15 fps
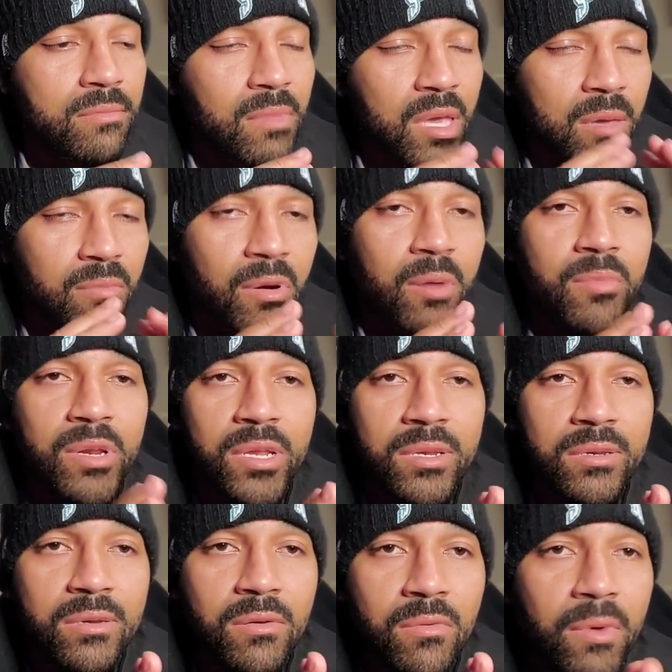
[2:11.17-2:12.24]
make it permanent
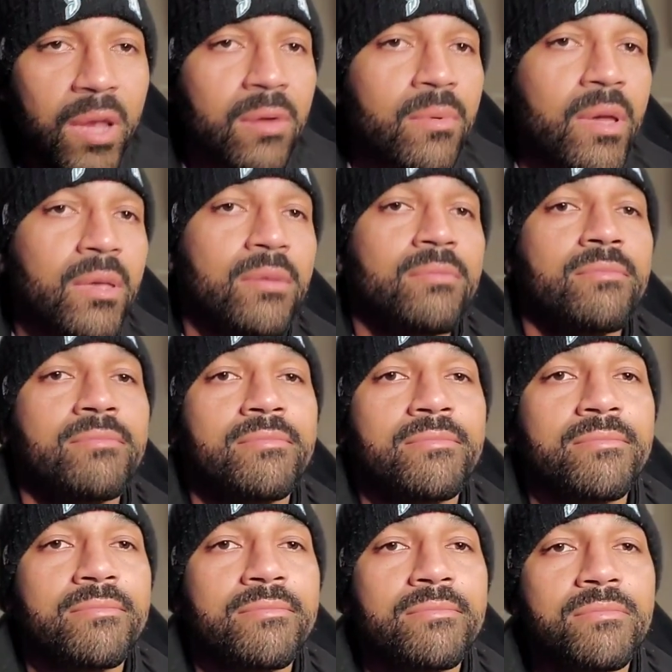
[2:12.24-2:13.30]
right away.
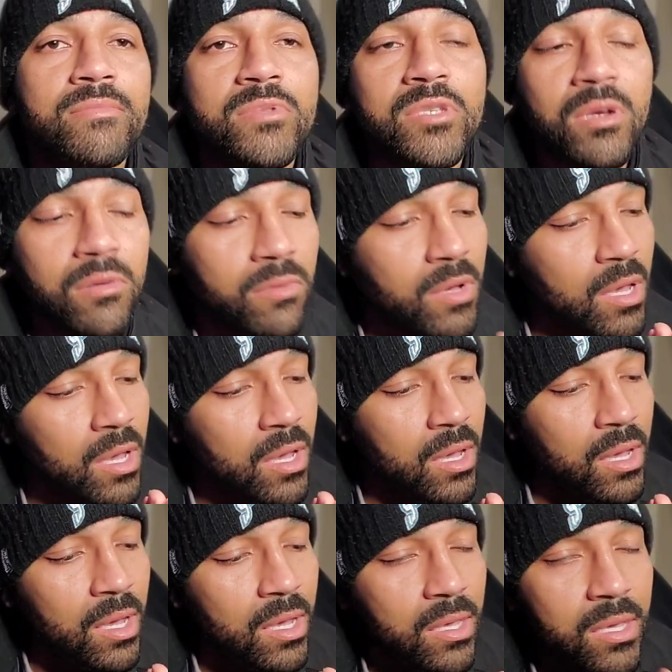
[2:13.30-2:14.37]
So
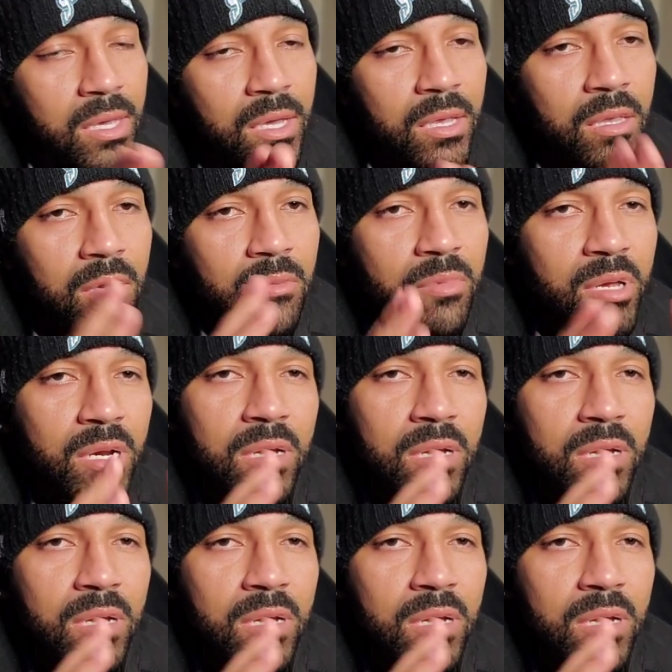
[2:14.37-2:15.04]
you get a little bit